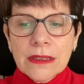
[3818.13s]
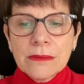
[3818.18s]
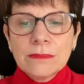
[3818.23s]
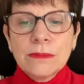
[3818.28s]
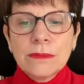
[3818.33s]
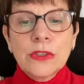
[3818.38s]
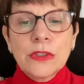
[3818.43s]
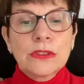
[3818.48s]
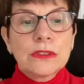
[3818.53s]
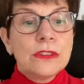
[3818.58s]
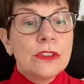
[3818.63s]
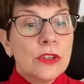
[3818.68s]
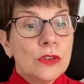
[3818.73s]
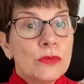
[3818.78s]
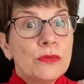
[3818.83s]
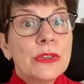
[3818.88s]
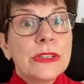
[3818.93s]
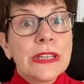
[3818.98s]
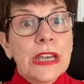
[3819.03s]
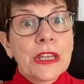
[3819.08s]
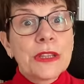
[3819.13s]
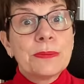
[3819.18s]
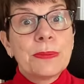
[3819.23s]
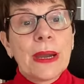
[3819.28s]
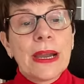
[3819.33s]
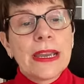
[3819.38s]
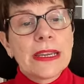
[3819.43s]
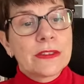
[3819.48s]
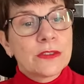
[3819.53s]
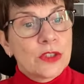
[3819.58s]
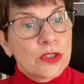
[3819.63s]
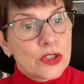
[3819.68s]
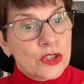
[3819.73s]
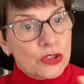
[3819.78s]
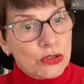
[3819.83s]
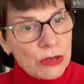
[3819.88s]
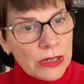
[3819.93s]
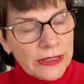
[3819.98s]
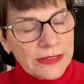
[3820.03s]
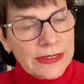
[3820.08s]
but you know without buying just
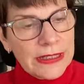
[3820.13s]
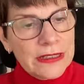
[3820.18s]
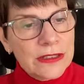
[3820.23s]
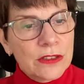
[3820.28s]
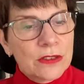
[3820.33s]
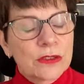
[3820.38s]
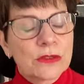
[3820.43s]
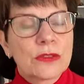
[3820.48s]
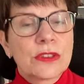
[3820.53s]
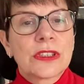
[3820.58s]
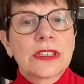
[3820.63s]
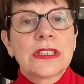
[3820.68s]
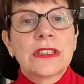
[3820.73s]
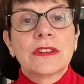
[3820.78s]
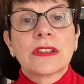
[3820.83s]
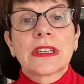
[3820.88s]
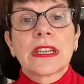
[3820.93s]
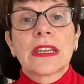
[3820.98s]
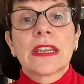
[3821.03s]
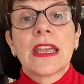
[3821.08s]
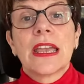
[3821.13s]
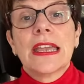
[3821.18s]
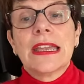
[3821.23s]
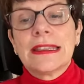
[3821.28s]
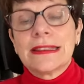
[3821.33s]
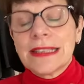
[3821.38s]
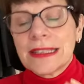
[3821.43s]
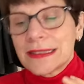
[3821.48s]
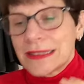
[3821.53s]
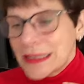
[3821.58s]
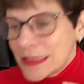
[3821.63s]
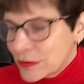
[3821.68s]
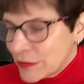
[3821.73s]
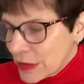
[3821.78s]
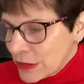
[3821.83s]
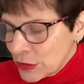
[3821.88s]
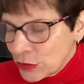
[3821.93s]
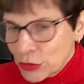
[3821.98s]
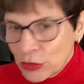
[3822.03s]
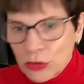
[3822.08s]
try things on to see okay that is
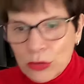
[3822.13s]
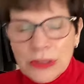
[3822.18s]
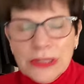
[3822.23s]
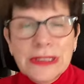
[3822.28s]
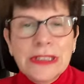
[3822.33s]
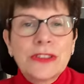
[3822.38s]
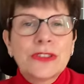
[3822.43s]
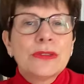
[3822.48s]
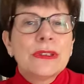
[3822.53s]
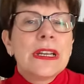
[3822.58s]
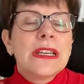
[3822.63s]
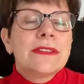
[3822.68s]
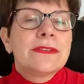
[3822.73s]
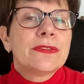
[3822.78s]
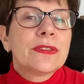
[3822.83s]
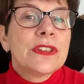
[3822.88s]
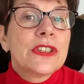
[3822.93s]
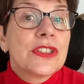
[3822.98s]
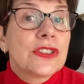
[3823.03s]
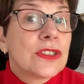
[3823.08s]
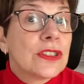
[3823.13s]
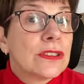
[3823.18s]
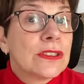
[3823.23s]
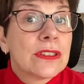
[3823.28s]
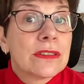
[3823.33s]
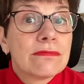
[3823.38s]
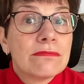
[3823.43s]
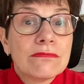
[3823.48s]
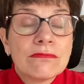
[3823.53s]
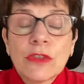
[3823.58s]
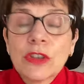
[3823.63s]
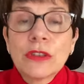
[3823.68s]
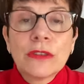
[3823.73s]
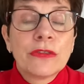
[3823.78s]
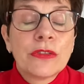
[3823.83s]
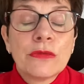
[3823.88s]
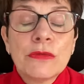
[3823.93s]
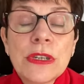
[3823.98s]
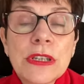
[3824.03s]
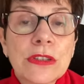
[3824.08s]
very good quality too late for instance one of
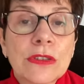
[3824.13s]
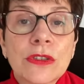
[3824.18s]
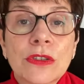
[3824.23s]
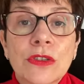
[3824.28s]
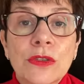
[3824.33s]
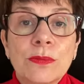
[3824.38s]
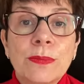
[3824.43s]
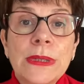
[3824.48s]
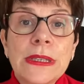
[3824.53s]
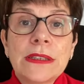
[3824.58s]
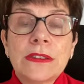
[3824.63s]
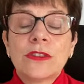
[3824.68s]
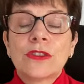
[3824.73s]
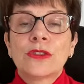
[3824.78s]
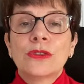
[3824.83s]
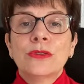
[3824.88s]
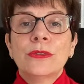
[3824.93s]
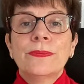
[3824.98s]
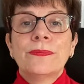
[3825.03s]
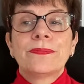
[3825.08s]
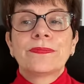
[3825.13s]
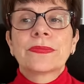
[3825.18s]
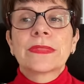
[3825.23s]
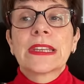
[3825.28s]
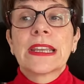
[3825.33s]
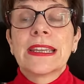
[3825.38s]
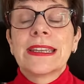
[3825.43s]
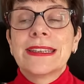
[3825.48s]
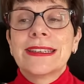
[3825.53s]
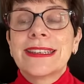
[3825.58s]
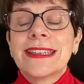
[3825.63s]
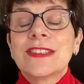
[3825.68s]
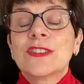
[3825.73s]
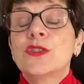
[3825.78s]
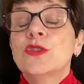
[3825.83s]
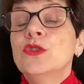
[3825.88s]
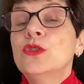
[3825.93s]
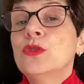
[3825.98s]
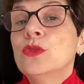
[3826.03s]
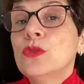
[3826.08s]
the reasons could be to get
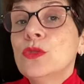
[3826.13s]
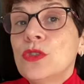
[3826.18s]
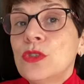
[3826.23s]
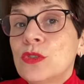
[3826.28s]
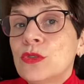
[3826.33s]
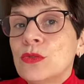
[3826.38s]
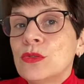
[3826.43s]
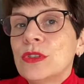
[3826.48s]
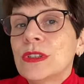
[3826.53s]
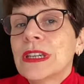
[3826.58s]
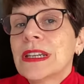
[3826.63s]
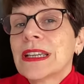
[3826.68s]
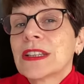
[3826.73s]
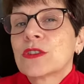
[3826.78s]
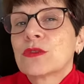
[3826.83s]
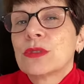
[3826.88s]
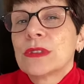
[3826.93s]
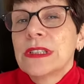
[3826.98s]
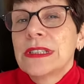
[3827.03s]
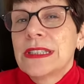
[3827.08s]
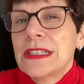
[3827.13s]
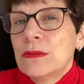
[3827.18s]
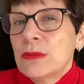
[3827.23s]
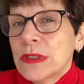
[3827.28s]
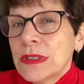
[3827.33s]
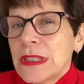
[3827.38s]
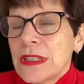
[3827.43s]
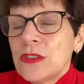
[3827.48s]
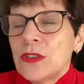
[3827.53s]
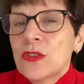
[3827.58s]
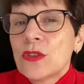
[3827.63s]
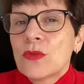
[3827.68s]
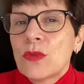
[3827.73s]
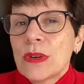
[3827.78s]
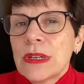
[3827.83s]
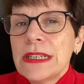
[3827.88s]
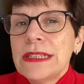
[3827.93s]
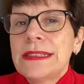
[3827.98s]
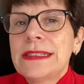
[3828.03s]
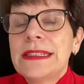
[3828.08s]
you used to looking at quality what is a
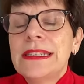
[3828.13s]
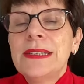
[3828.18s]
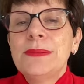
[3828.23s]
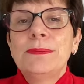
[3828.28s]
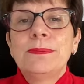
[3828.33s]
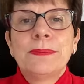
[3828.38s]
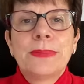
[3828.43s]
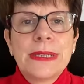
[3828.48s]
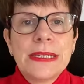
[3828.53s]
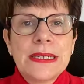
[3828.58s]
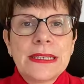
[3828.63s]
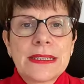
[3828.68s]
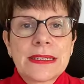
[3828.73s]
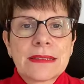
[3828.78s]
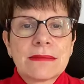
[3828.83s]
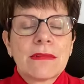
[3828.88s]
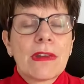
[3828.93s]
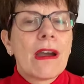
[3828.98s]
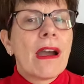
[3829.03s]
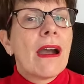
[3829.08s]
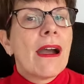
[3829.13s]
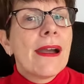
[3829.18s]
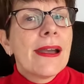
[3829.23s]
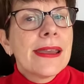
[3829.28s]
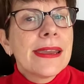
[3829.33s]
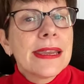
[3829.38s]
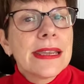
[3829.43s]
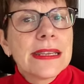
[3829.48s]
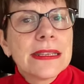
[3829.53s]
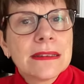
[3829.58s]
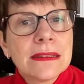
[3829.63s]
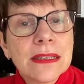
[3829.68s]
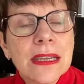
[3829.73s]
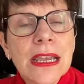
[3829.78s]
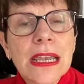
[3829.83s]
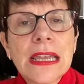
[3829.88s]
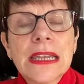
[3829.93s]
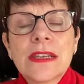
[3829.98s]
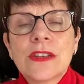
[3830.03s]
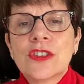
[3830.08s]
quality piece a high-end
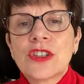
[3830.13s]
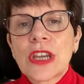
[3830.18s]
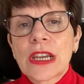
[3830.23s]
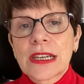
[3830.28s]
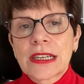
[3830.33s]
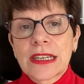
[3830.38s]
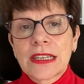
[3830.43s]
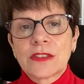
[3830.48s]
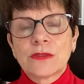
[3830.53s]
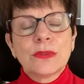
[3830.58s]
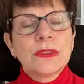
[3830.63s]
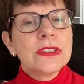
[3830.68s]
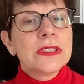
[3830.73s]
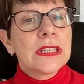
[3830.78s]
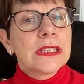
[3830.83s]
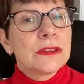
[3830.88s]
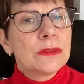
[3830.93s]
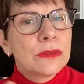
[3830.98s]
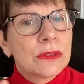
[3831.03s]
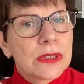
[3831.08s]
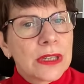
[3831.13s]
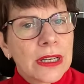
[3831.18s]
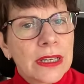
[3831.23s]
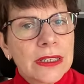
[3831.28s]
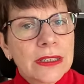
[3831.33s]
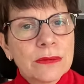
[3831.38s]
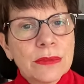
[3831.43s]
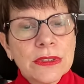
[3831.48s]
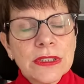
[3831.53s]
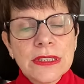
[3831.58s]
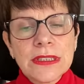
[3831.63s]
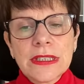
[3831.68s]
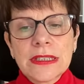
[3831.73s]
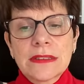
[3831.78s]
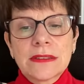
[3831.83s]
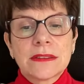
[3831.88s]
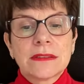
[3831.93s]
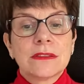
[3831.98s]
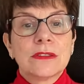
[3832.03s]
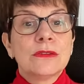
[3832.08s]
jacket what does that look like what does that
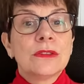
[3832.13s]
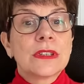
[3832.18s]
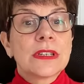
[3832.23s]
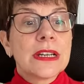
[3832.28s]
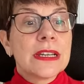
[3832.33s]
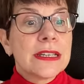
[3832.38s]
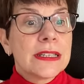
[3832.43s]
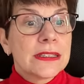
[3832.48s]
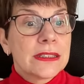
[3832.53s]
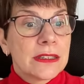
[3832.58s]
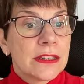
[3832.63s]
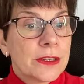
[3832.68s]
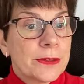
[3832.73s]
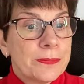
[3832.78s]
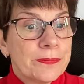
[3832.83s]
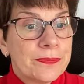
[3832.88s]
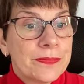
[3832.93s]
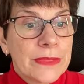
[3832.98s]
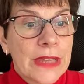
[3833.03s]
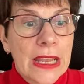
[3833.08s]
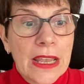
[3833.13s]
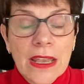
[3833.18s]
look like um,